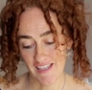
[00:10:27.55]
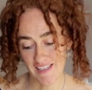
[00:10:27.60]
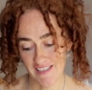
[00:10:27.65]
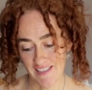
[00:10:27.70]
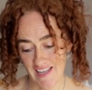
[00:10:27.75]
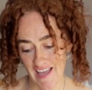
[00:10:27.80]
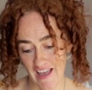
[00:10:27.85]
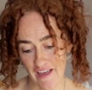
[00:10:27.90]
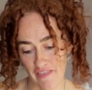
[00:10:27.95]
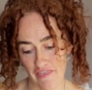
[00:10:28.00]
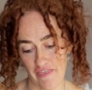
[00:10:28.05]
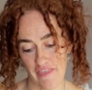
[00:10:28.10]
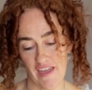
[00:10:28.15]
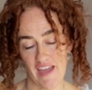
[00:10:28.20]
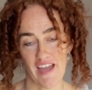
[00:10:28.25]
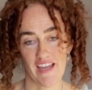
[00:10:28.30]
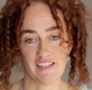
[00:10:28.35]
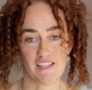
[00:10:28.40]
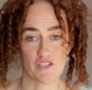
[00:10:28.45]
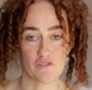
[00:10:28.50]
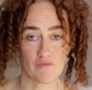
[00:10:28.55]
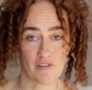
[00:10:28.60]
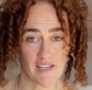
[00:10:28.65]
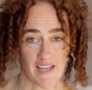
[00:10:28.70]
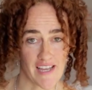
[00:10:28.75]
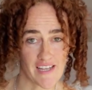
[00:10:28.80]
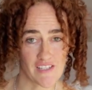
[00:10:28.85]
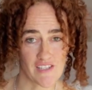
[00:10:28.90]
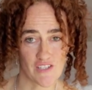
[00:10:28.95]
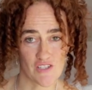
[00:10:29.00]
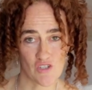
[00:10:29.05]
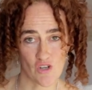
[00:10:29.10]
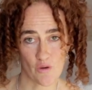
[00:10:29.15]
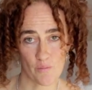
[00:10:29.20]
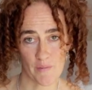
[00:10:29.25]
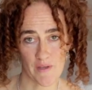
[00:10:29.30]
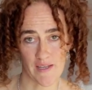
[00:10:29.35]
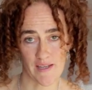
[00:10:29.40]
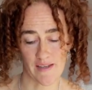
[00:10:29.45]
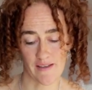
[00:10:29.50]
death, and its related
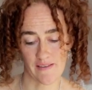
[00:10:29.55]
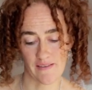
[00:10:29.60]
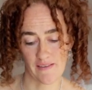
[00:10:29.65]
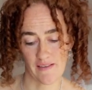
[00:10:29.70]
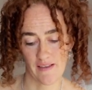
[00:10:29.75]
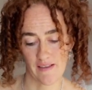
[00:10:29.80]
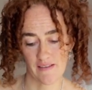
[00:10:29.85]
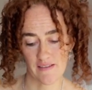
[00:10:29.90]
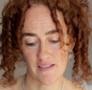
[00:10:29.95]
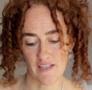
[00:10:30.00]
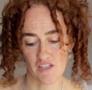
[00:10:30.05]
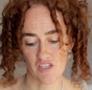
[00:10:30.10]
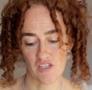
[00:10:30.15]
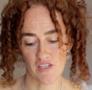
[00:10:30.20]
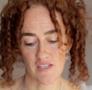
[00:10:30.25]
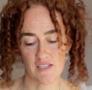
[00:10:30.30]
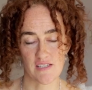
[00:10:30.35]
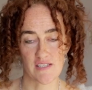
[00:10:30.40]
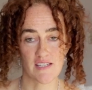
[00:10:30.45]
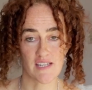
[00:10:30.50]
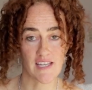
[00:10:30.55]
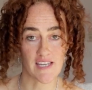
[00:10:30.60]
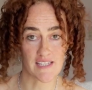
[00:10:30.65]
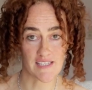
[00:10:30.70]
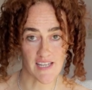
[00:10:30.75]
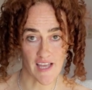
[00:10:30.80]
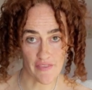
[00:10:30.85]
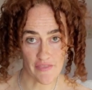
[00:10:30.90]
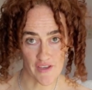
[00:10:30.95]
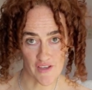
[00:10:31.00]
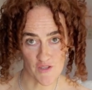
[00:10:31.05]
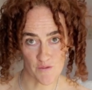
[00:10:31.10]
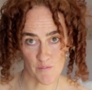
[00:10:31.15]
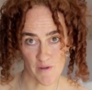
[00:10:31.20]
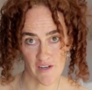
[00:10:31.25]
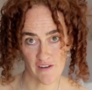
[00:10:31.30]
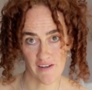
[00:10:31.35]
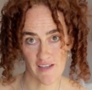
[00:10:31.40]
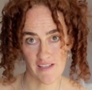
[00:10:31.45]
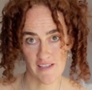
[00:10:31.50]
topics, such as near-death
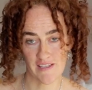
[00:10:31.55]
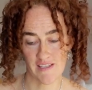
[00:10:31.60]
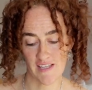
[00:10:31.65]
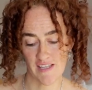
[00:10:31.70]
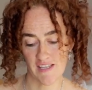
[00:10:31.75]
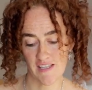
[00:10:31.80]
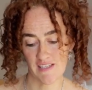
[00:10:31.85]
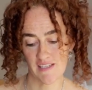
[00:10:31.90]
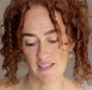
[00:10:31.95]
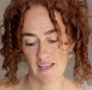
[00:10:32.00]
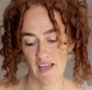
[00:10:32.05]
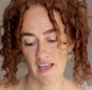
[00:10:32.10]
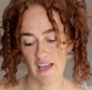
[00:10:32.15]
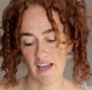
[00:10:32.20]
experiences,